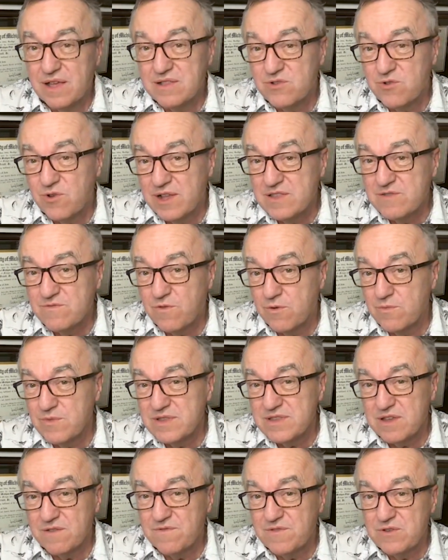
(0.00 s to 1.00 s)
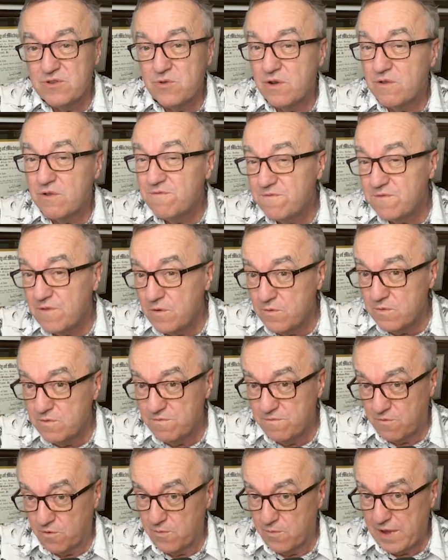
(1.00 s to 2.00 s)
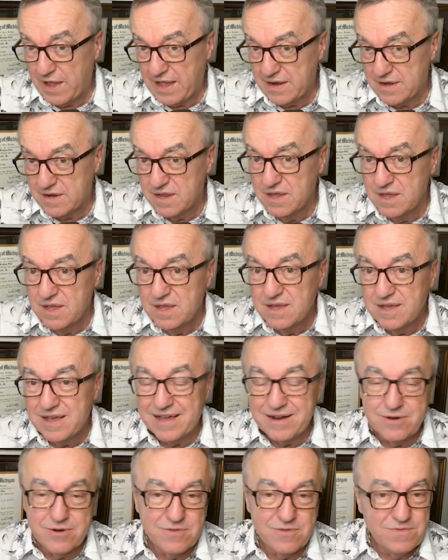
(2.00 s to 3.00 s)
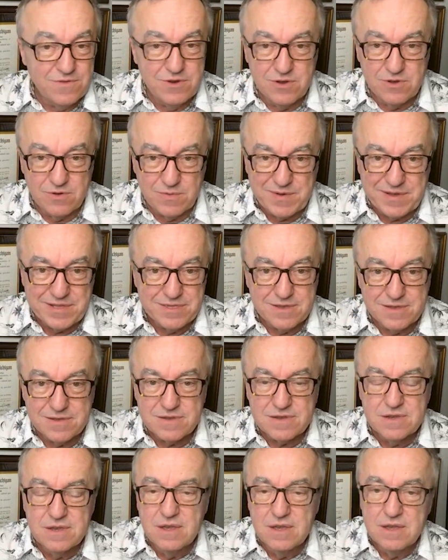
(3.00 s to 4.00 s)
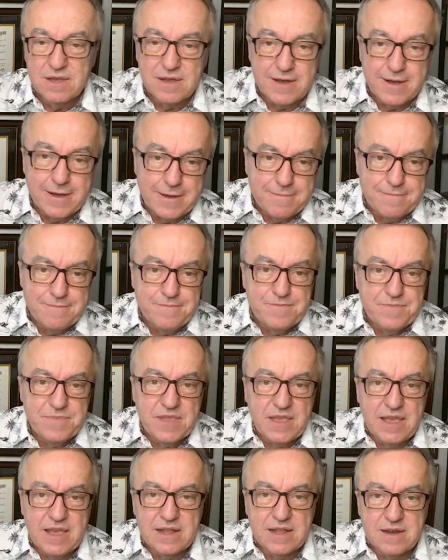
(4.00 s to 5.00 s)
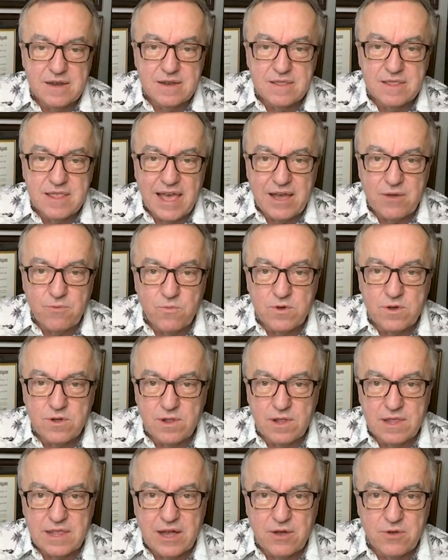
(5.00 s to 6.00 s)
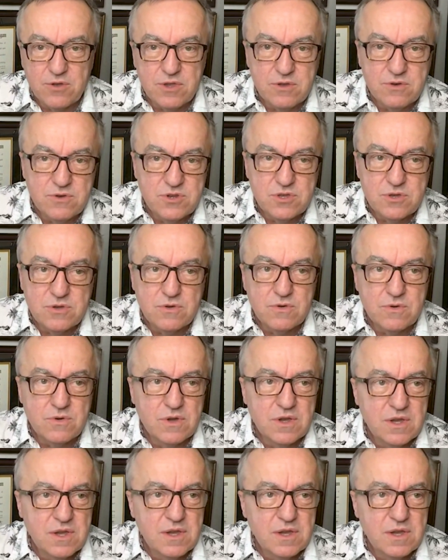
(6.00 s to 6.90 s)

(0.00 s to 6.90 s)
transform itself into a phone format. I don't know if you know about this. And that will allow you to